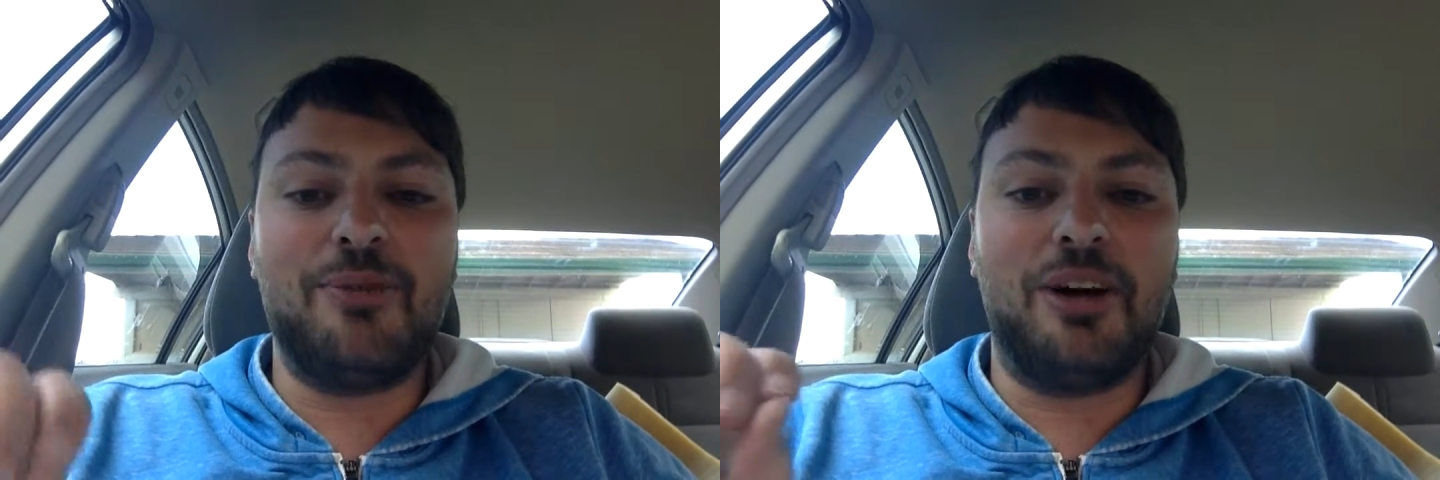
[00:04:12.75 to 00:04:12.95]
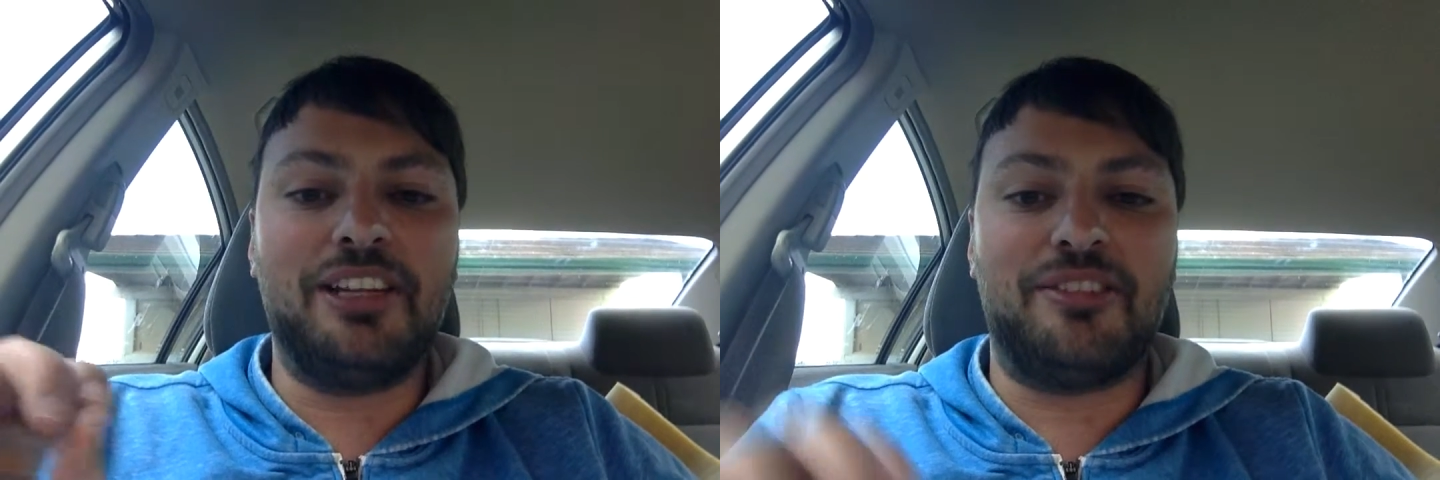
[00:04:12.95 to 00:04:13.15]

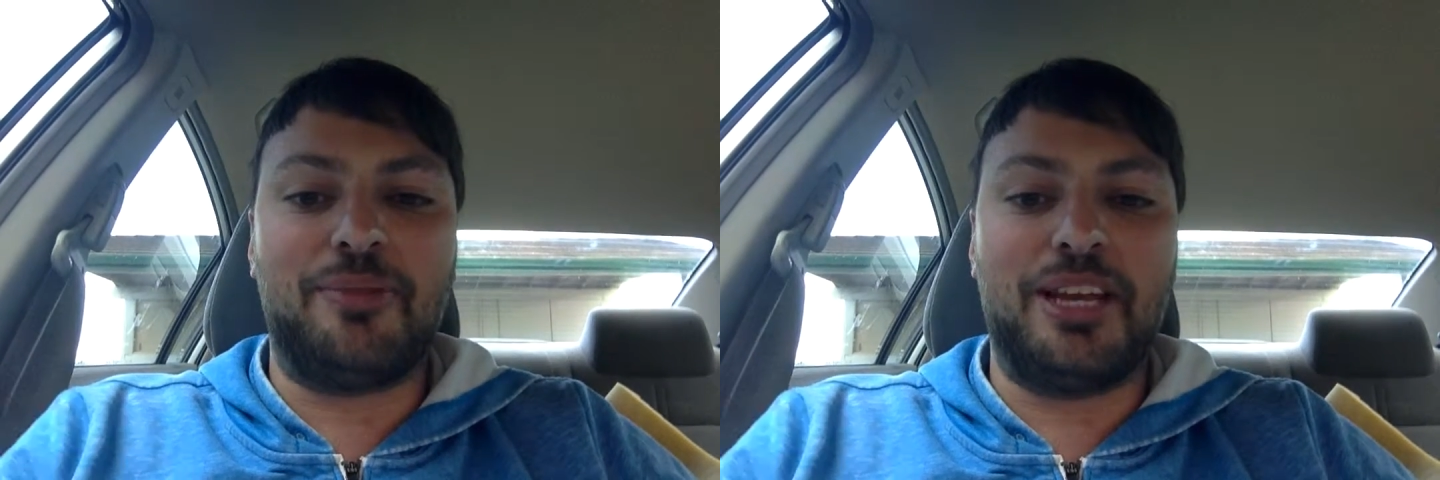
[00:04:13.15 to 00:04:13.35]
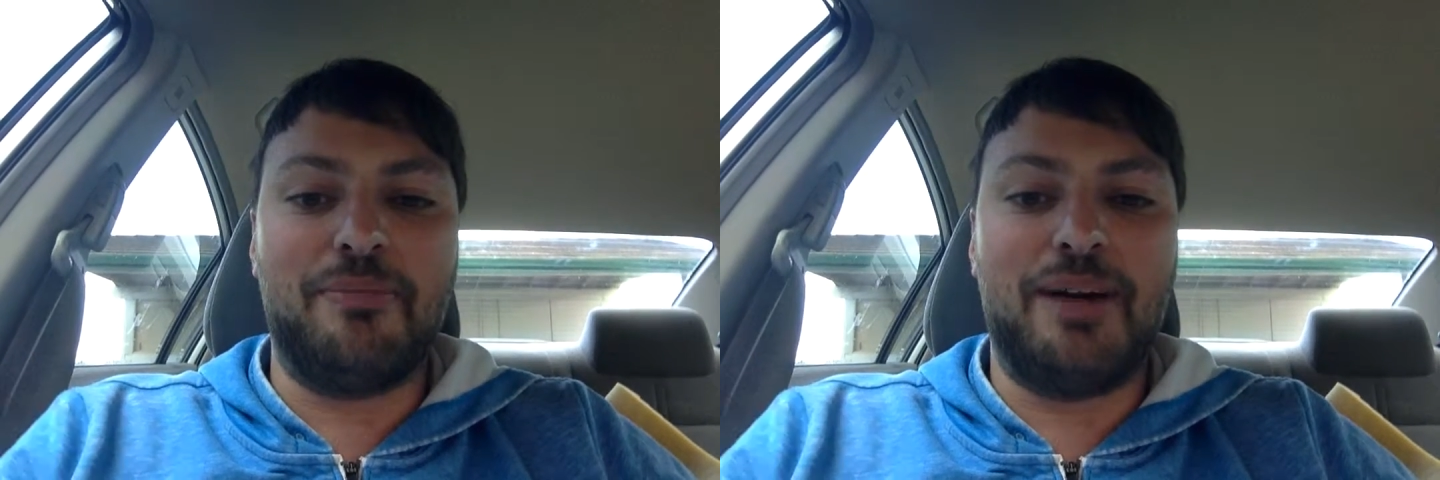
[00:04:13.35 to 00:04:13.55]
One is
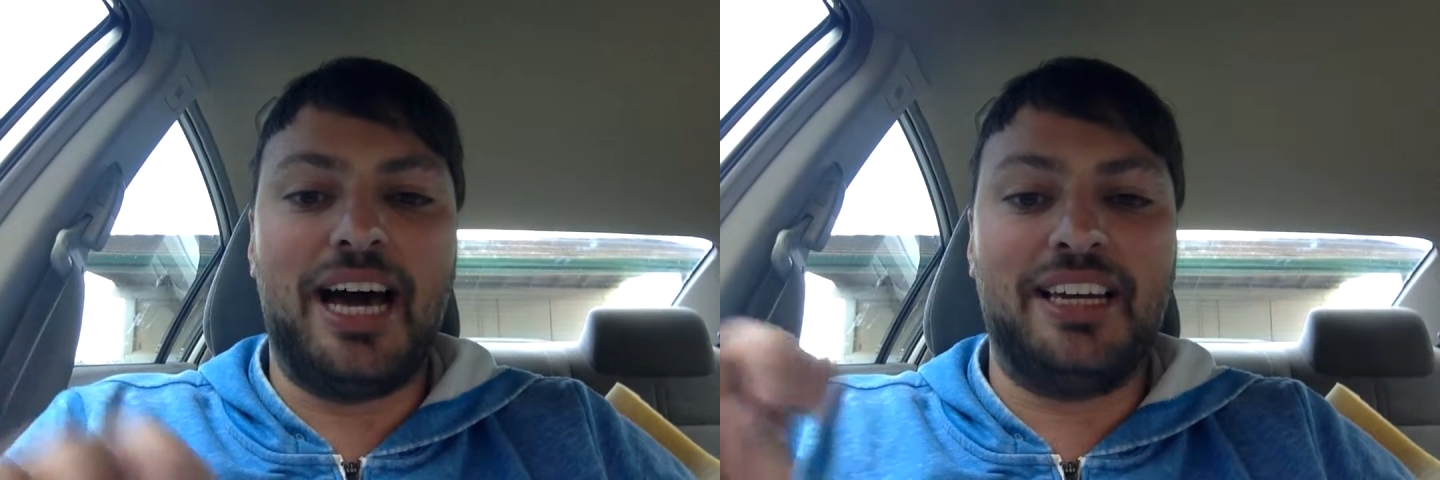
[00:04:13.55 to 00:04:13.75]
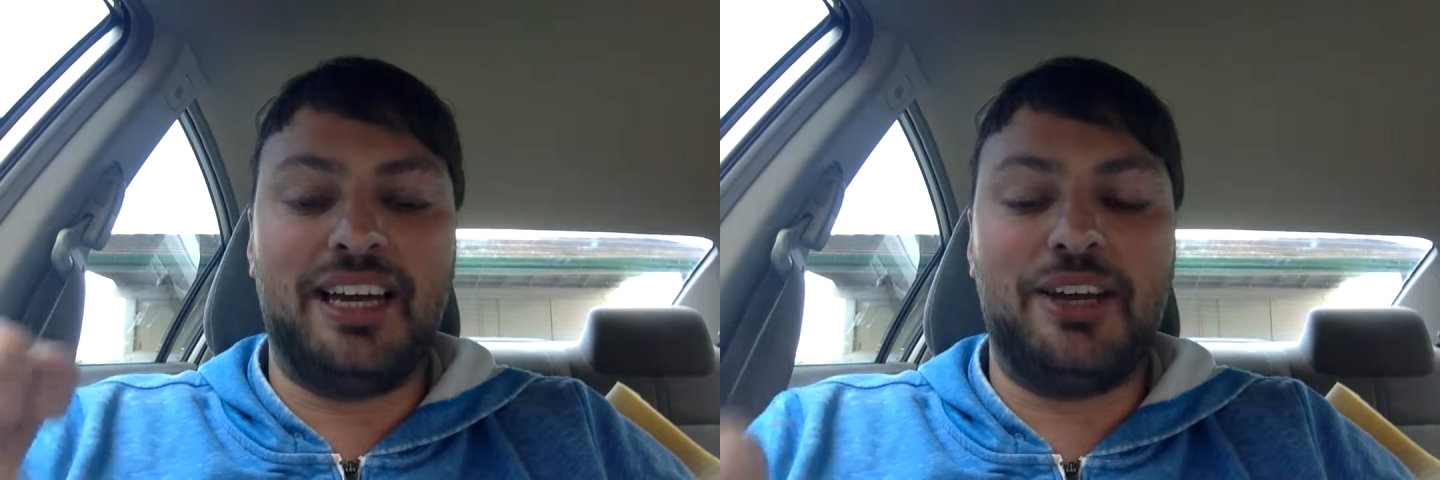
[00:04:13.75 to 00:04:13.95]
really
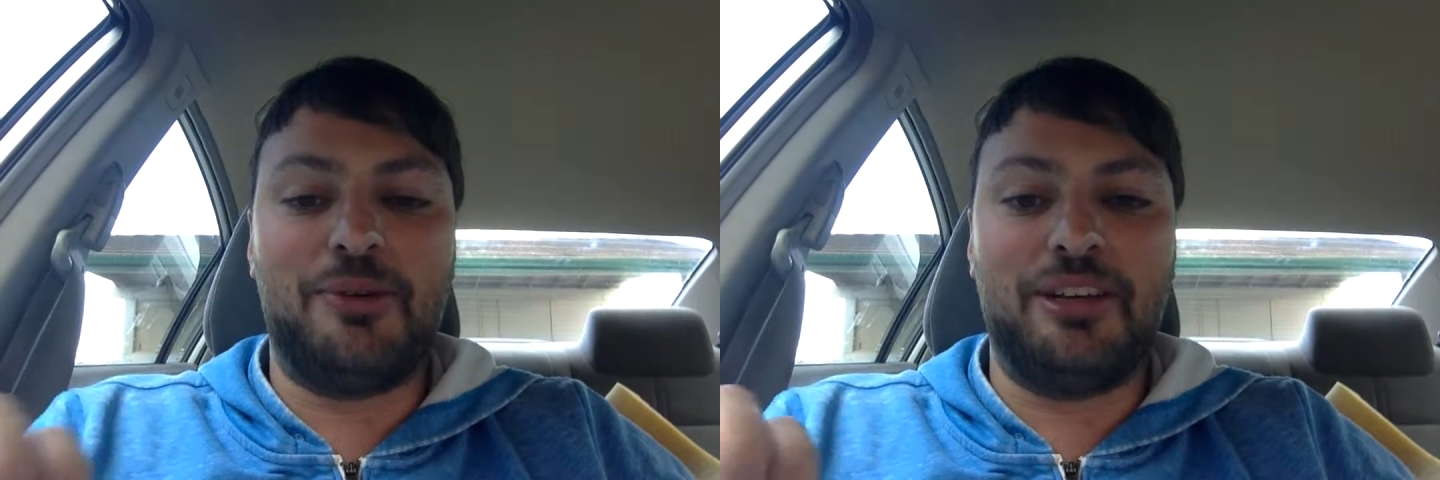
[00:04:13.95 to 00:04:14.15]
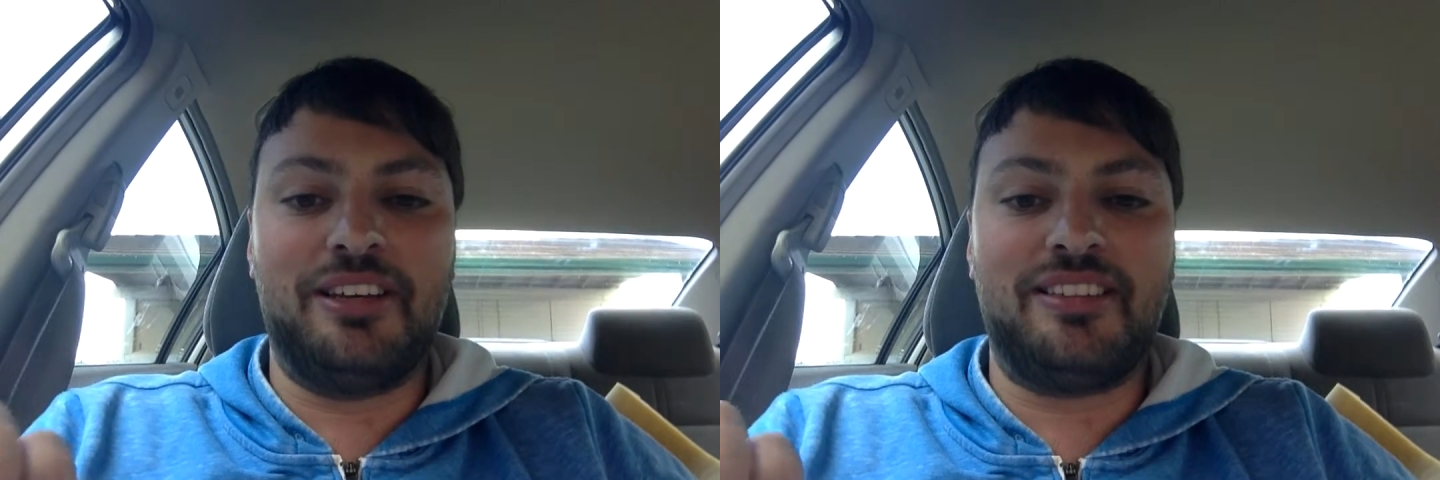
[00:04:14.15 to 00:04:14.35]
bad and the other
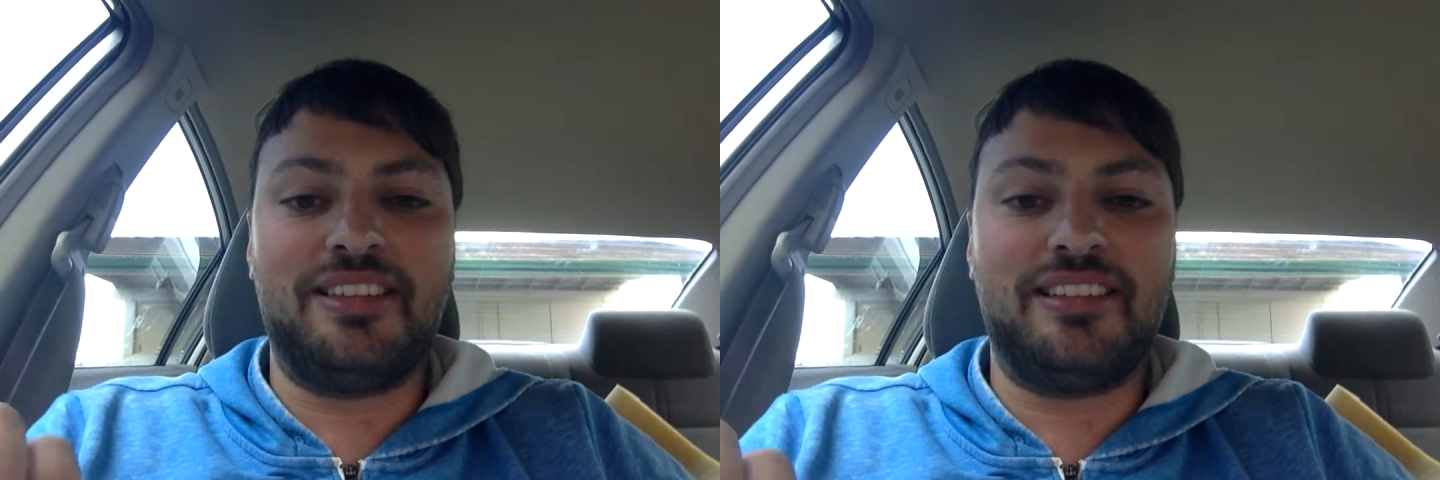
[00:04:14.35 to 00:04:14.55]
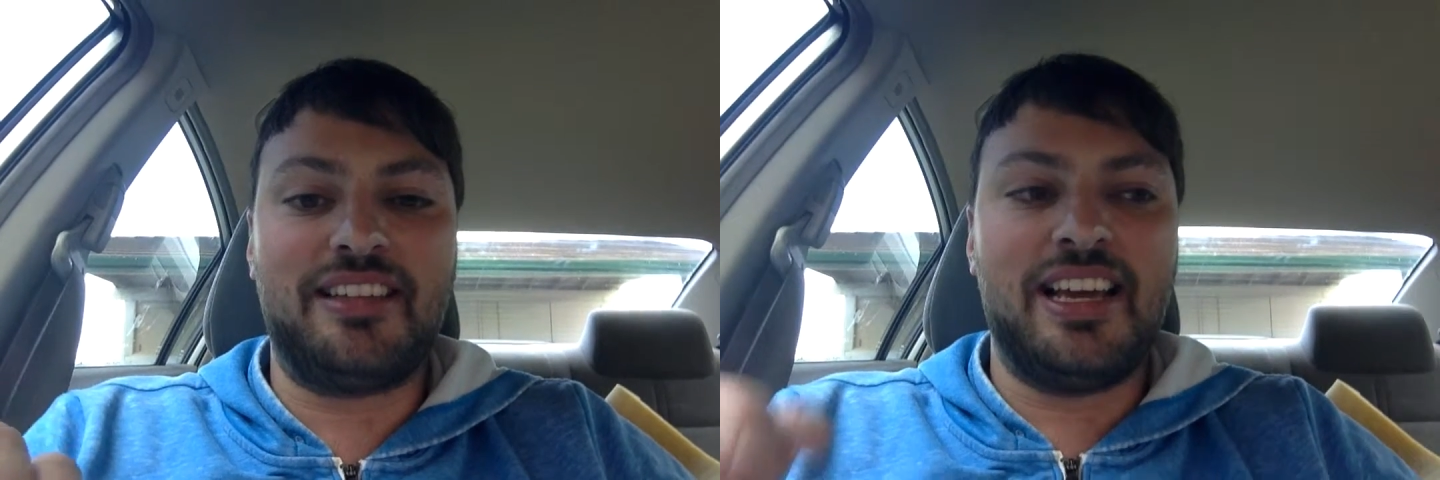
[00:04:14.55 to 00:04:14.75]
one
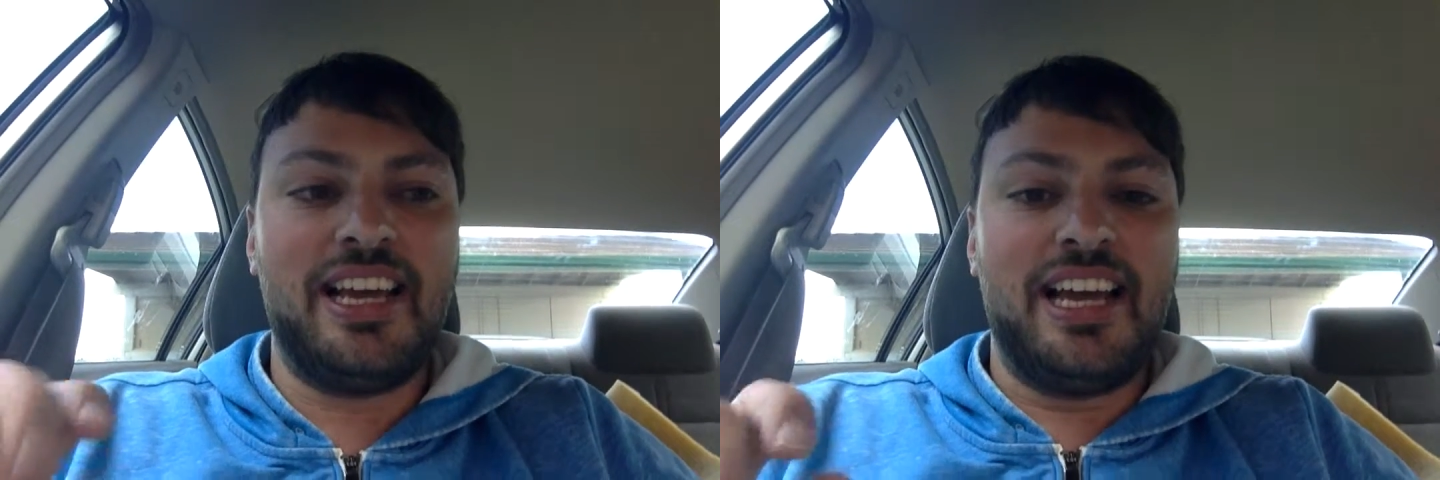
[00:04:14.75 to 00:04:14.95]
isn't.